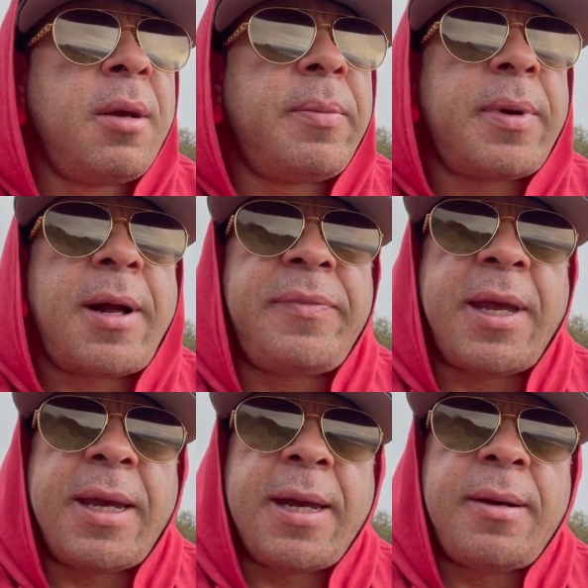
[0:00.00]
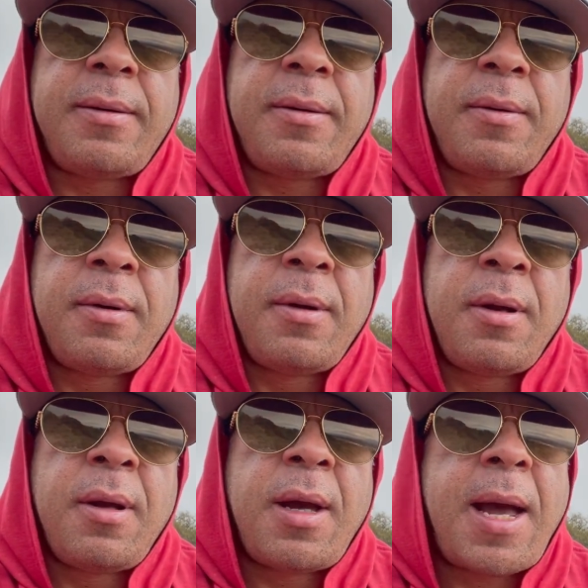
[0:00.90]
But I'm thinking,
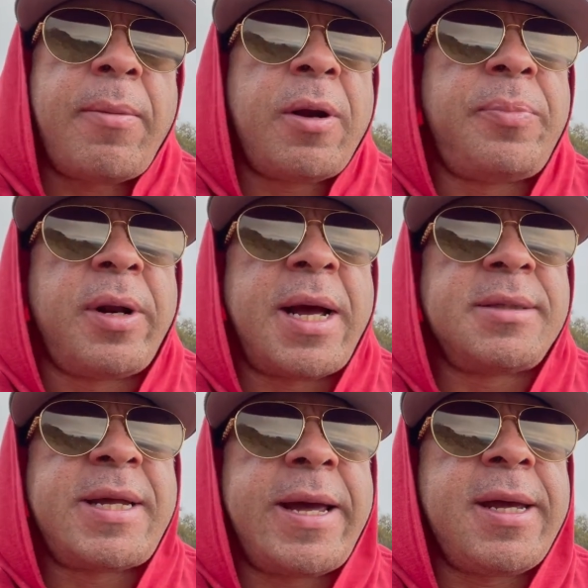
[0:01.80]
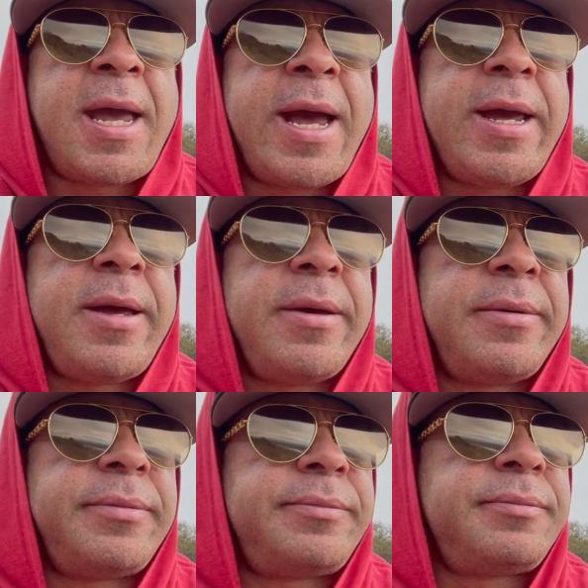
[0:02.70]
I'm gonna put out 10K
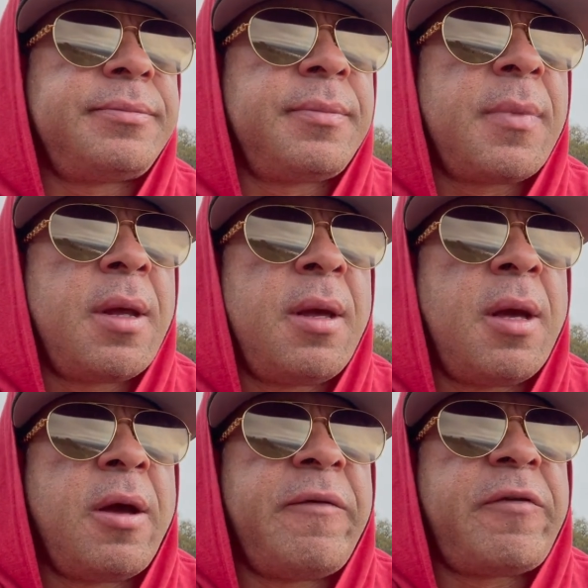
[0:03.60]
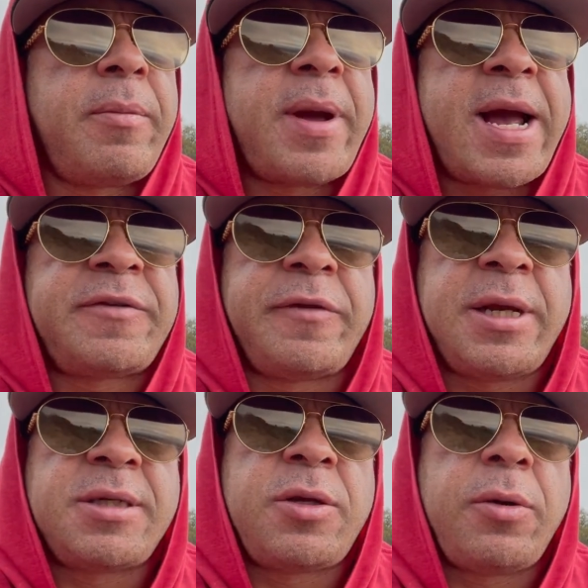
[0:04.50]
for a match for
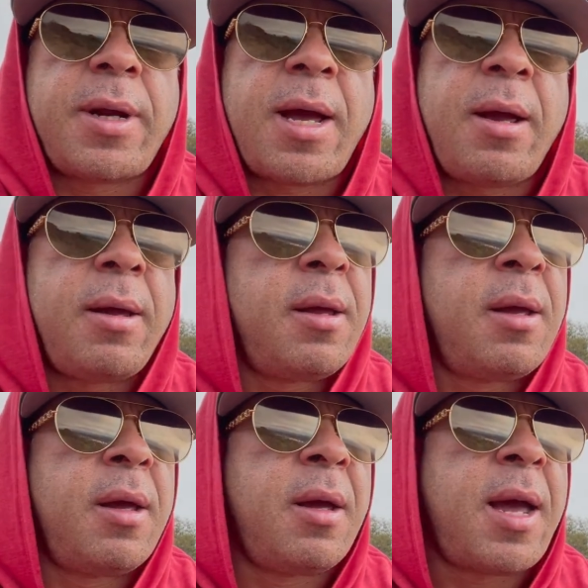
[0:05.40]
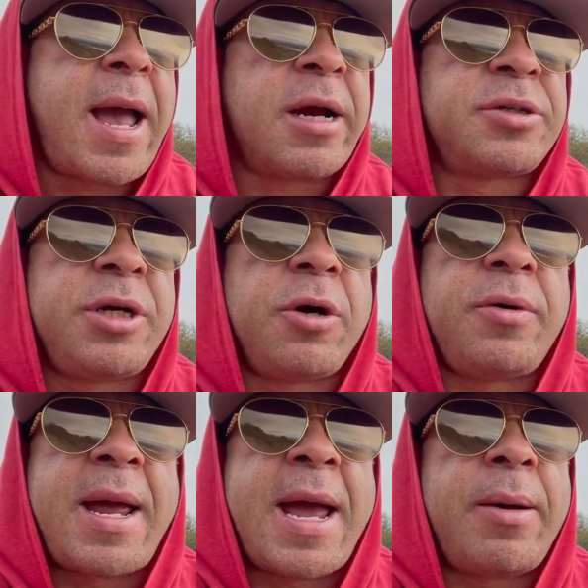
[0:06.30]
these two to actually go
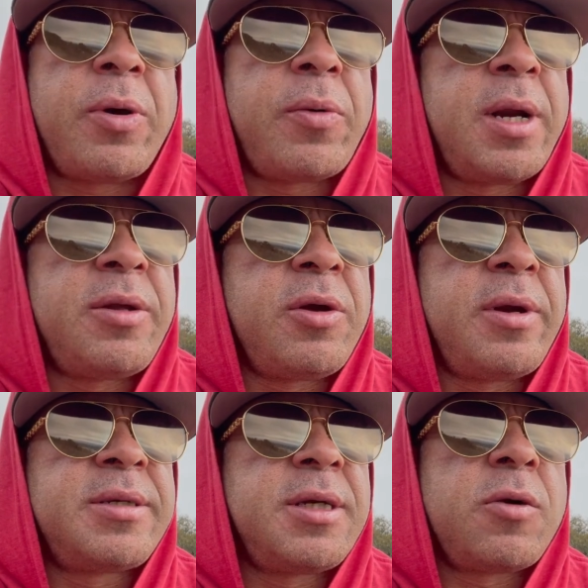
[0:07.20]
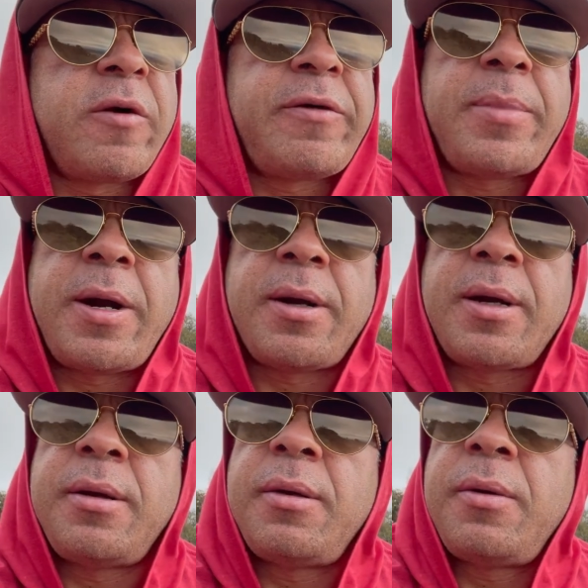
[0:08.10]
down, but we're gonna do this in North America.
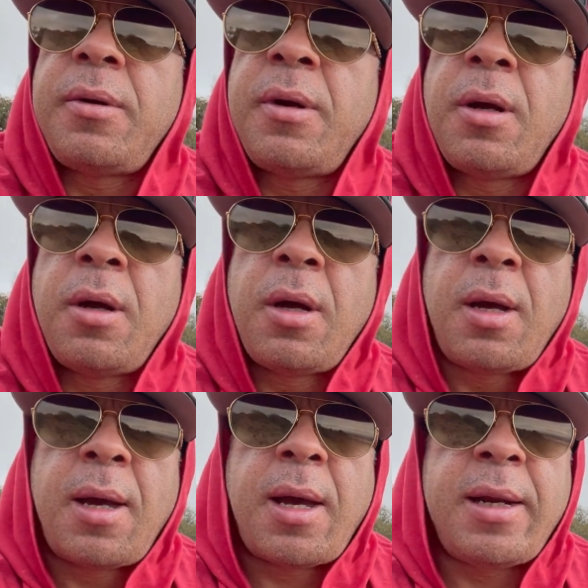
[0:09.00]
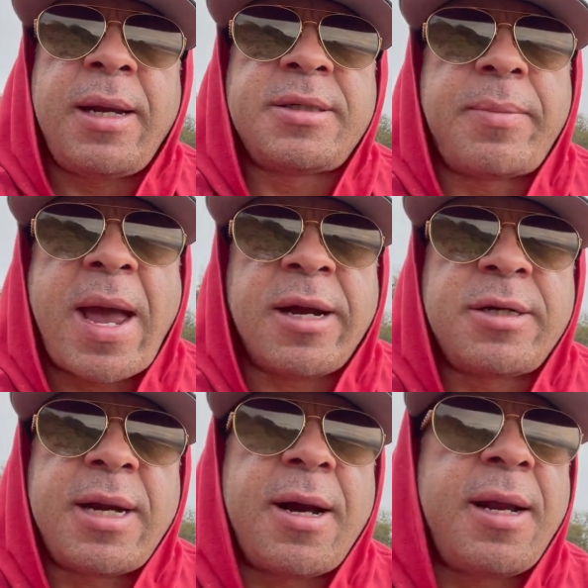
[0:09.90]
I need some action
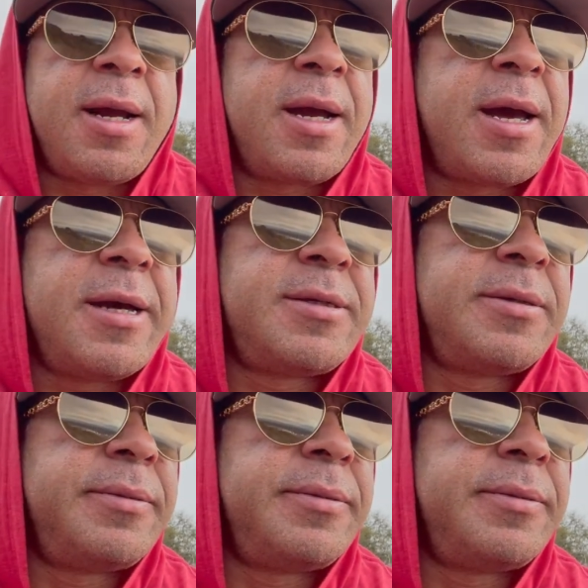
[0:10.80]
out here, guys.